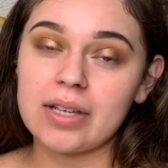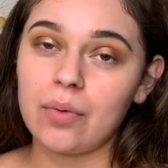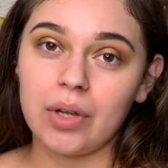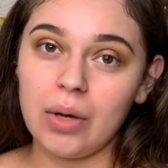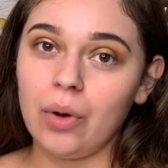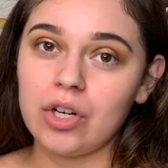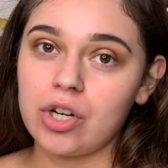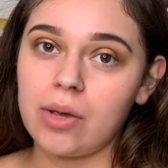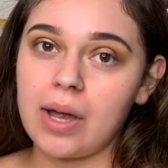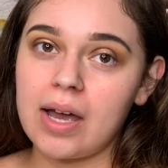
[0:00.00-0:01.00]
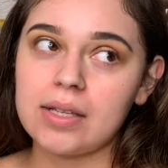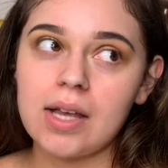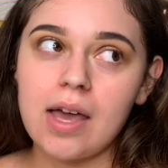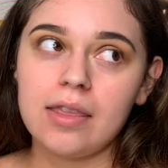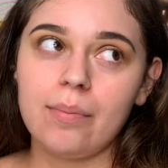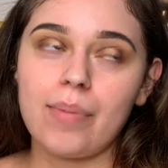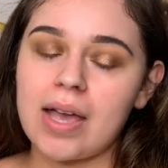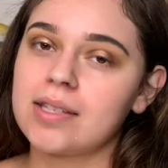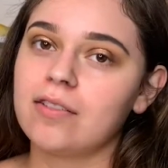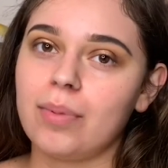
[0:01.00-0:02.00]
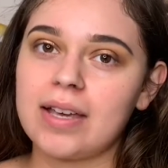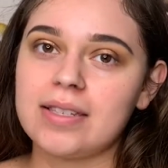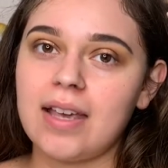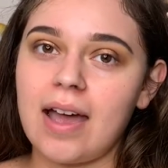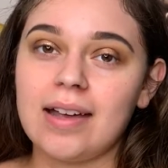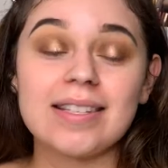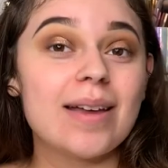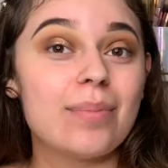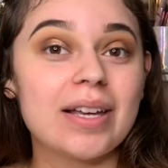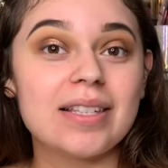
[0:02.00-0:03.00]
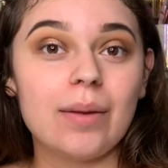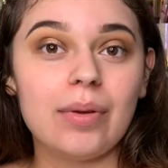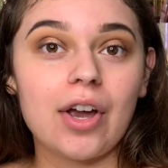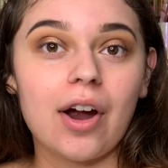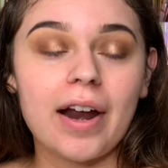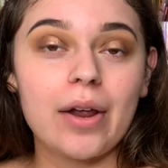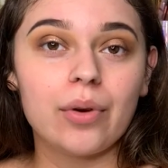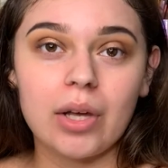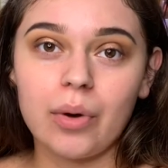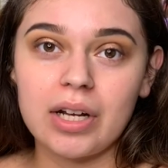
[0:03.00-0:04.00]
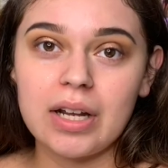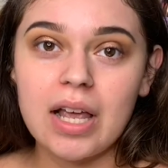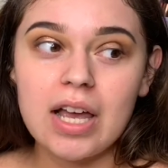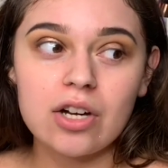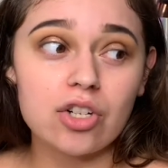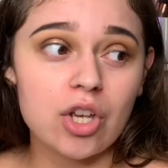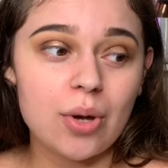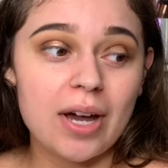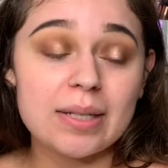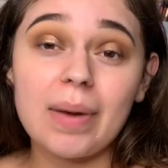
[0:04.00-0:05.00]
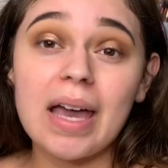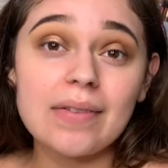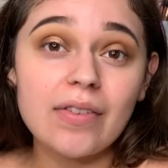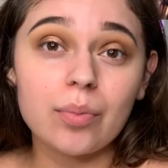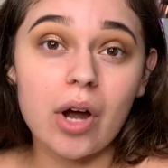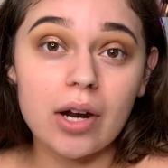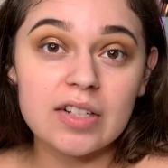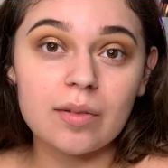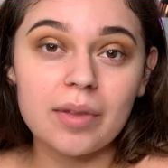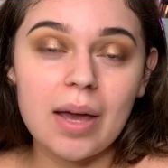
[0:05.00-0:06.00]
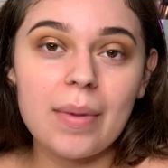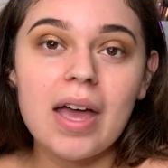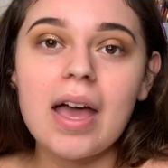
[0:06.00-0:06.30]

I really want to show you guys the best of Pixi. I get sent Pixi and PR, and I really wanted to show you guys my favorite products from them.